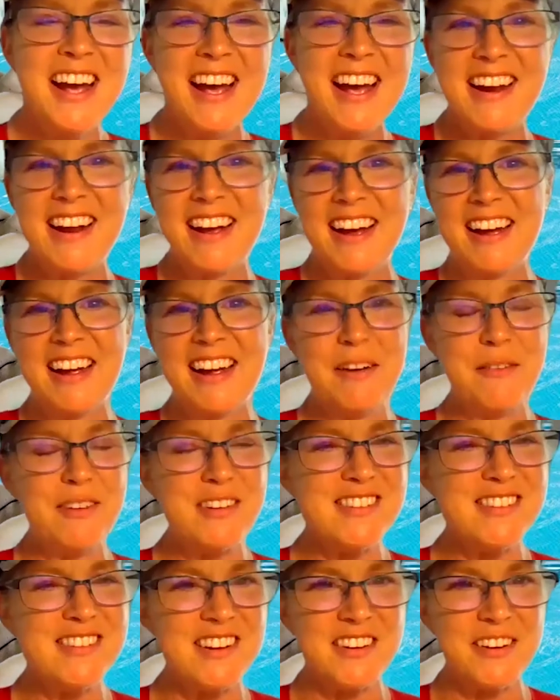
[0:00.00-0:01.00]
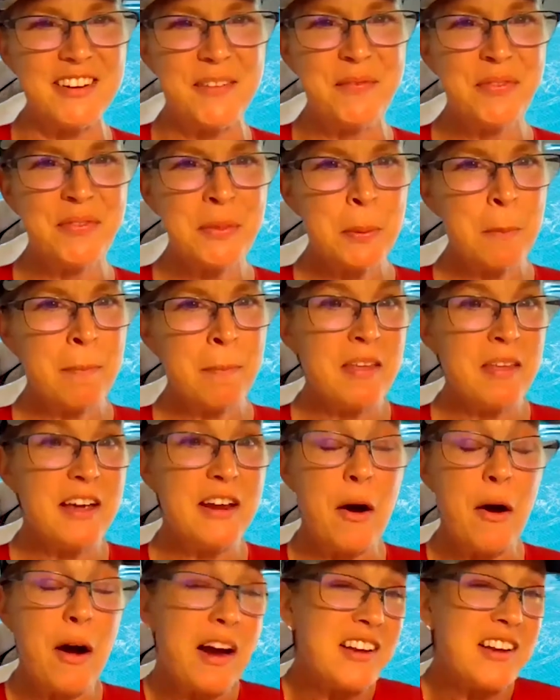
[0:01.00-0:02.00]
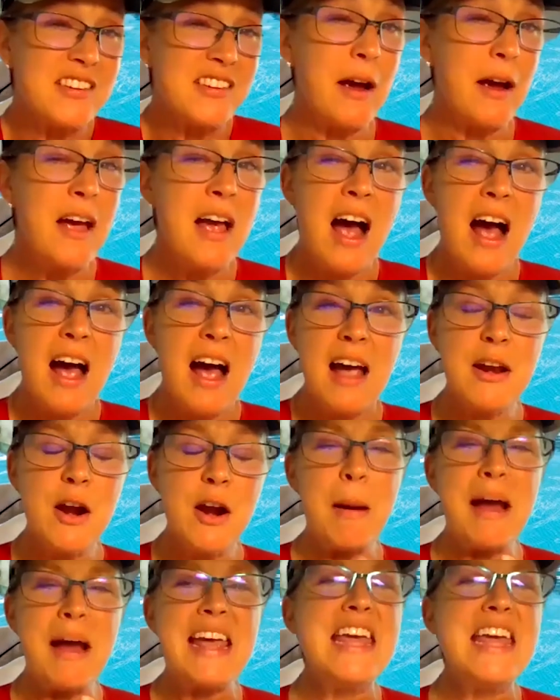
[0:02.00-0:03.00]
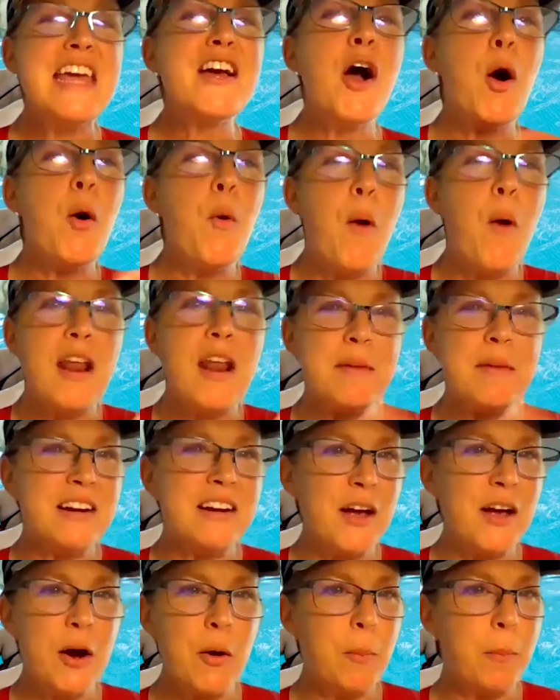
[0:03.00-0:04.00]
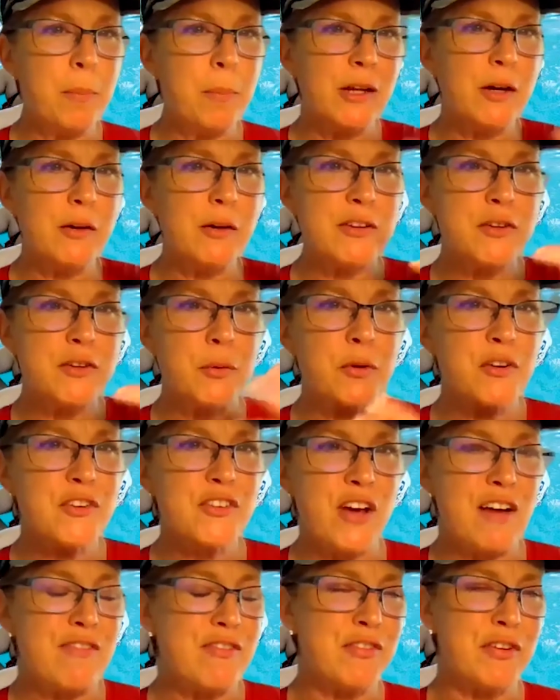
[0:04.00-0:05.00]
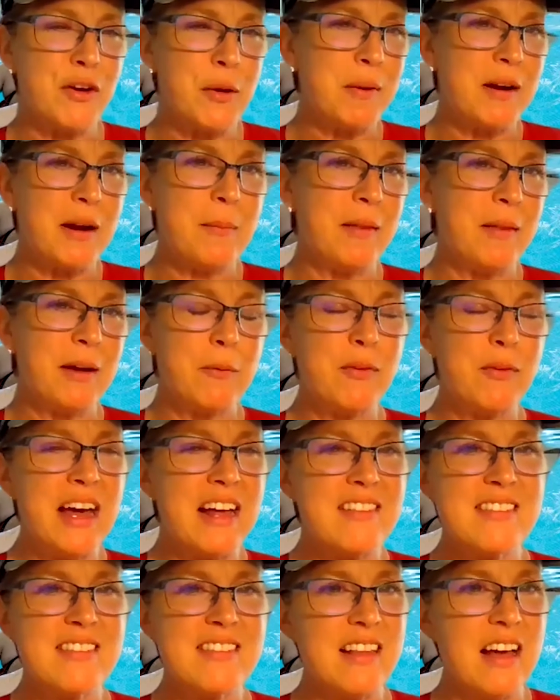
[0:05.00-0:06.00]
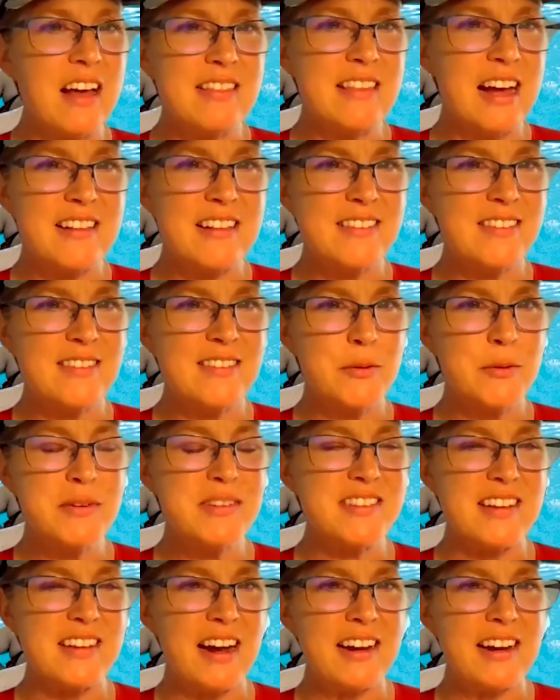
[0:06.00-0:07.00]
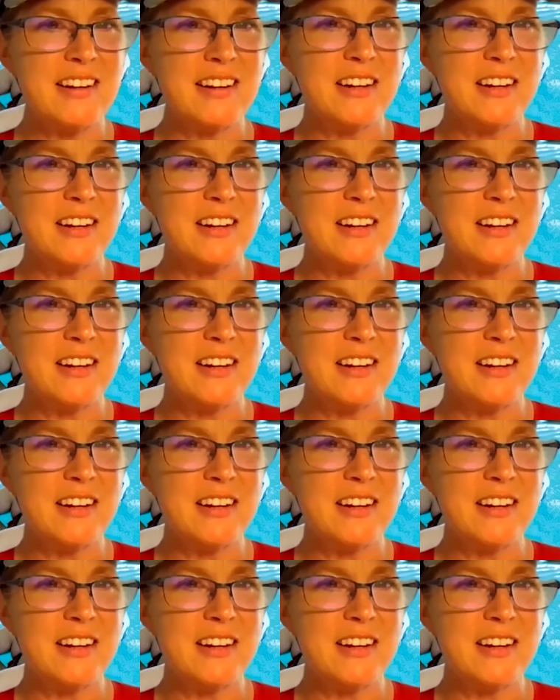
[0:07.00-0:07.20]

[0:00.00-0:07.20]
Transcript: And it was such a, because my ego wanted me to go blow the doors off of her, but I'm like, well, that's suicide.